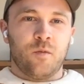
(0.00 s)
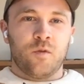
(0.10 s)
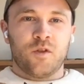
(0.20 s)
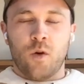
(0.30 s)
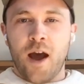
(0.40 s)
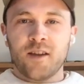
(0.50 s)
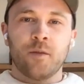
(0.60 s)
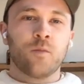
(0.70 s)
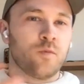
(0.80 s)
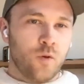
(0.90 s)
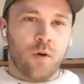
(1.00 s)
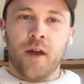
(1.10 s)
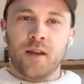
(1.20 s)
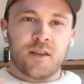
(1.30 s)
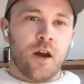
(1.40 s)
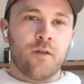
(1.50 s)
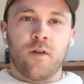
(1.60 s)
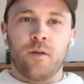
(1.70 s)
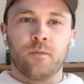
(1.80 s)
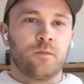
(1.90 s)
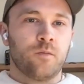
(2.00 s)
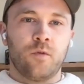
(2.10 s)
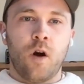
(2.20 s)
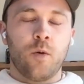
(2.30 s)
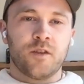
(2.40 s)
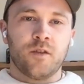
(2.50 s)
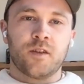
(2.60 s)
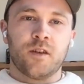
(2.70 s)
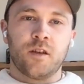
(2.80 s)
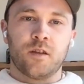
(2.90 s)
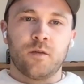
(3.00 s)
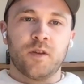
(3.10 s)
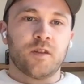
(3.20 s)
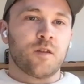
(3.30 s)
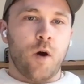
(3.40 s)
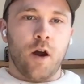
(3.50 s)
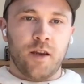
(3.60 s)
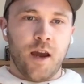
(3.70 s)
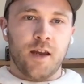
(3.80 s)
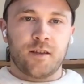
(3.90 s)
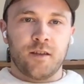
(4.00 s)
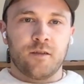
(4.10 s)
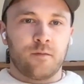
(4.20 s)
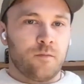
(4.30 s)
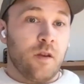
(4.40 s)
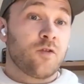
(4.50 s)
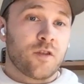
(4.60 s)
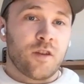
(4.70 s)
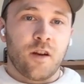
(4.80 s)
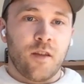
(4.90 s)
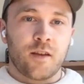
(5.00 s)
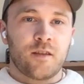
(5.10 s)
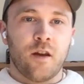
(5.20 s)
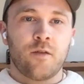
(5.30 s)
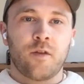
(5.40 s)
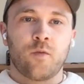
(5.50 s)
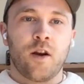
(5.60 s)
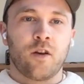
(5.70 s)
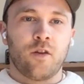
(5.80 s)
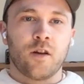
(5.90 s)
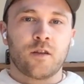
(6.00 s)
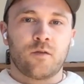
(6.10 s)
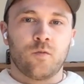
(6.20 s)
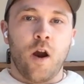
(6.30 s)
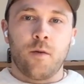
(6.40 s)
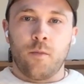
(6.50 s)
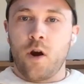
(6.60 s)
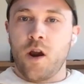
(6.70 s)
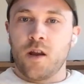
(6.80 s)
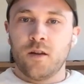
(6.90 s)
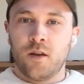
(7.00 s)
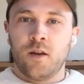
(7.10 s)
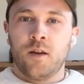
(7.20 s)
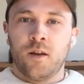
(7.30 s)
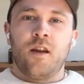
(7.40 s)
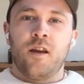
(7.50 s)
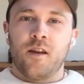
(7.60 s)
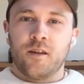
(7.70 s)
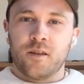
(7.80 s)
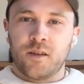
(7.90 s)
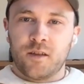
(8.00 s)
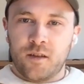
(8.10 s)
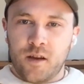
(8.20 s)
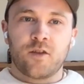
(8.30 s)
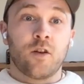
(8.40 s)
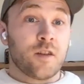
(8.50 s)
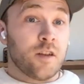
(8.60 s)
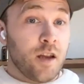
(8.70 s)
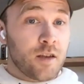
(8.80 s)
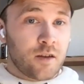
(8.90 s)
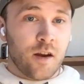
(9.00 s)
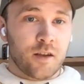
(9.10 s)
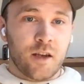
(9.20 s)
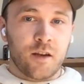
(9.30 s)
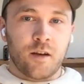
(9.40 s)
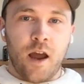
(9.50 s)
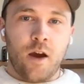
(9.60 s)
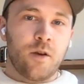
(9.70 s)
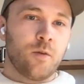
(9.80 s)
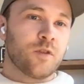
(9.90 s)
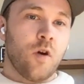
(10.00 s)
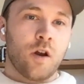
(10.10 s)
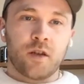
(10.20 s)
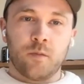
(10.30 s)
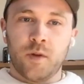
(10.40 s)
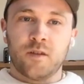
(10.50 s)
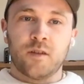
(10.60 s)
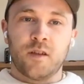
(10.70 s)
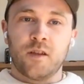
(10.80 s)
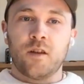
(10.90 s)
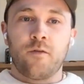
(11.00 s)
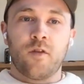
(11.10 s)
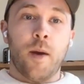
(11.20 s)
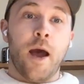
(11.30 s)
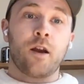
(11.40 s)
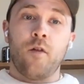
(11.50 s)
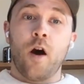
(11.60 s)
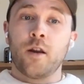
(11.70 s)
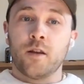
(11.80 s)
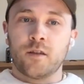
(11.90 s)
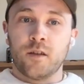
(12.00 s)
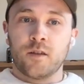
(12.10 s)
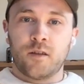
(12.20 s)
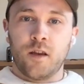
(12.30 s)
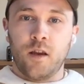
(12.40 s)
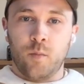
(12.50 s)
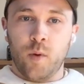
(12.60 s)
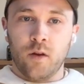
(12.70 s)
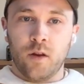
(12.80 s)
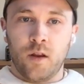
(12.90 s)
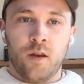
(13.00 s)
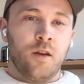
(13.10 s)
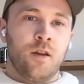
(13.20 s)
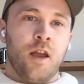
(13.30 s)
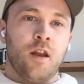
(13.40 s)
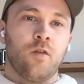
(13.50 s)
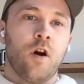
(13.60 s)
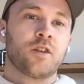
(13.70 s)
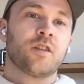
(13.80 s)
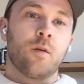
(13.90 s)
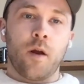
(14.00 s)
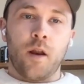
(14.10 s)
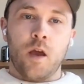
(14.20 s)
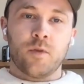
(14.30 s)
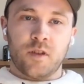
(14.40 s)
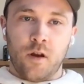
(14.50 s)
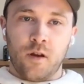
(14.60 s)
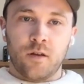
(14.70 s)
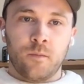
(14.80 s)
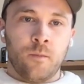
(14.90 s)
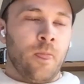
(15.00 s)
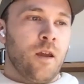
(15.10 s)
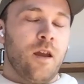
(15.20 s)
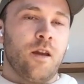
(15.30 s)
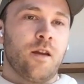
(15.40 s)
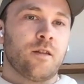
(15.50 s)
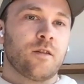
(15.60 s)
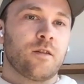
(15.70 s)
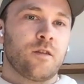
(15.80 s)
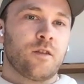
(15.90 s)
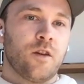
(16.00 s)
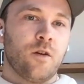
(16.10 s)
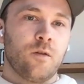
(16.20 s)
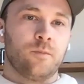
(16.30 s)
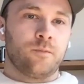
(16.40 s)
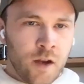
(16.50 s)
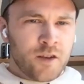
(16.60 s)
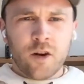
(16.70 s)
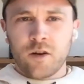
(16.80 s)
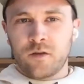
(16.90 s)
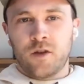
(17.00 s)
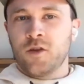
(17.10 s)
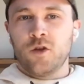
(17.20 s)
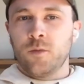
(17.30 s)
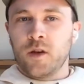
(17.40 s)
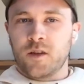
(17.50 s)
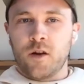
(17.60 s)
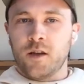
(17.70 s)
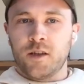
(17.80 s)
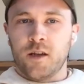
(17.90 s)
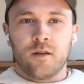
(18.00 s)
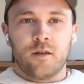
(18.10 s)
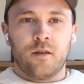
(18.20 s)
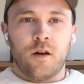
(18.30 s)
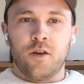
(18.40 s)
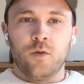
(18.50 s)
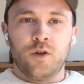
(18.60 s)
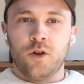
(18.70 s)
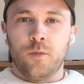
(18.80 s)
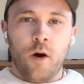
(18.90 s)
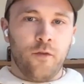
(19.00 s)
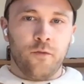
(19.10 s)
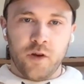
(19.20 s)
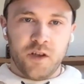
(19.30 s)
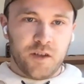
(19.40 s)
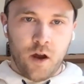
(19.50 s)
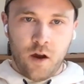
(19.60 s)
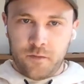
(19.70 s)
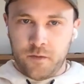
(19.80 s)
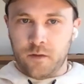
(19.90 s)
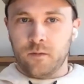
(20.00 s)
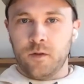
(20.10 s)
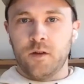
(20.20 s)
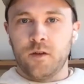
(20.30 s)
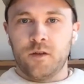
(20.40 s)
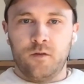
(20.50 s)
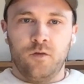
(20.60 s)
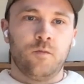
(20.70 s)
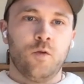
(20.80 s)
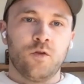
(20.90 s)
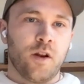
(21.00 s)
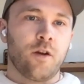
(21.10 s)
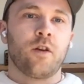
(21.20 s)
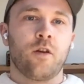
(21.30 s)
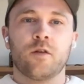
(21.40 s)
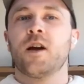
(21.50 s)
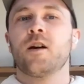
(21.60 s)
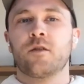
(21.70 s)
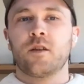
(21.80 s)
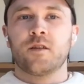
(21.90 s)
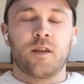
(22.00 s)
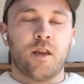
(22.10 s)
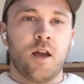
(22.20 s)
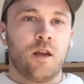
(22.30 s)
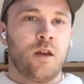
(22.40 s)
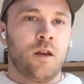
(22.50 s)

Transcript: so as I'm doing that stuff, I'm always listening to business podcasts because I'm interested in that stuff. I ran across Ryan Moran and started listening to his content and how he was launching businesses off the back of audiences that he had built and launching them on Amazon. And so I started consuming his content on YouTube, all the free stuff and his newsletter that goes out, things like that.